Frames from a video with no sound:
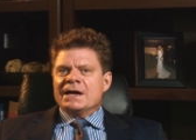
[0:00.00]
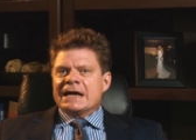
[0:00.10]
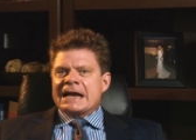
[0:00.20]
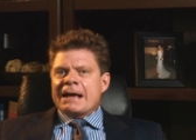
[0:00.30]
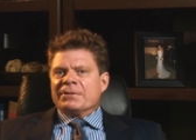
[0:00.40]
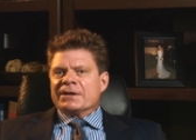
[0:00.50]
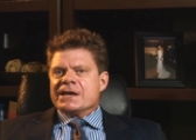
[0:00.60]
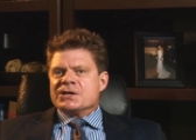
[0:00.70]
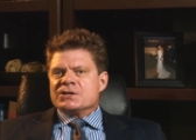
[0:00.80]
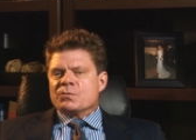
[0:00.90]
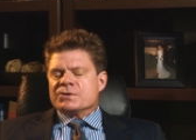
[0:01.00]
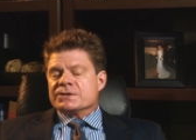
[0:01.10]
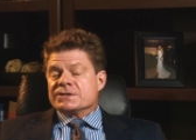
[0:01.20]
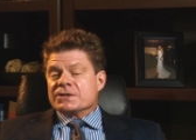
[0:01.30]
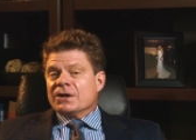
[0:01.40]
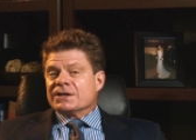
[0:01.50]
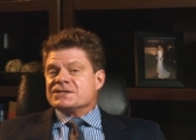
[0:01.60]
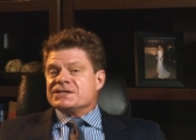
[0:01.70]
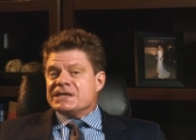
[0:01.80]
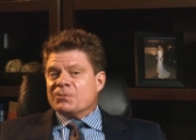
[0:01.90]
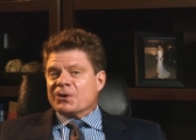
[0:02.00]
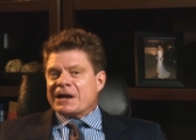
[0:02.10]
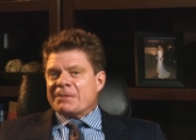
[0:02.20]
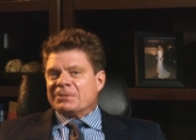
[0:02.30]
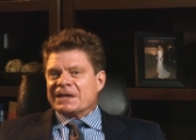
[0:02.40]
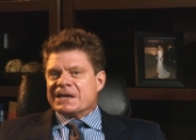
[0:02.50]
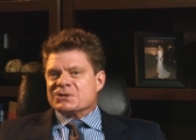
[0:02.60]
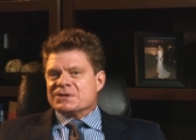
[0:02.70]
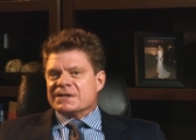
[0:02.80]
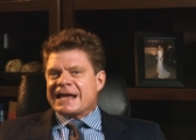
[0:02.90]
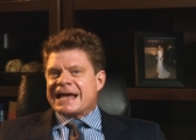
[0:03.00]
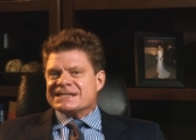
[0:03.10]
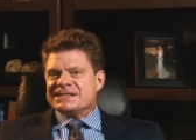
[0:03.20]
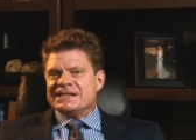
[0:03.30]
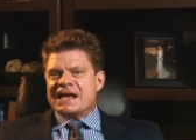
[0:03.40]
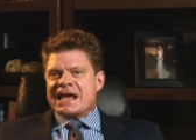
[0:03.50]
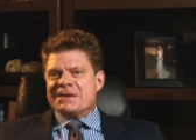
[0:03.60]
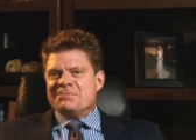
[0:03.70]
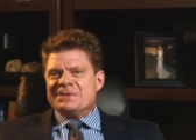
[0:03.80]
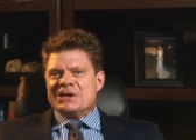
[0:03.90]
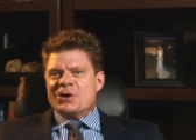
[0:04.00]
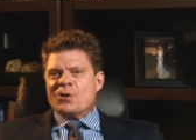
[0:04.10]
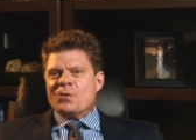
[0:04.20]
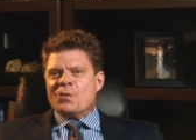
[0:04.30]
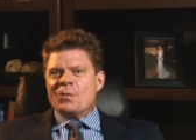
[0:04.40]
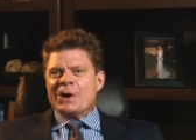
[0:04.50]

an application which is called a Seaboyer Application, Seaboyer.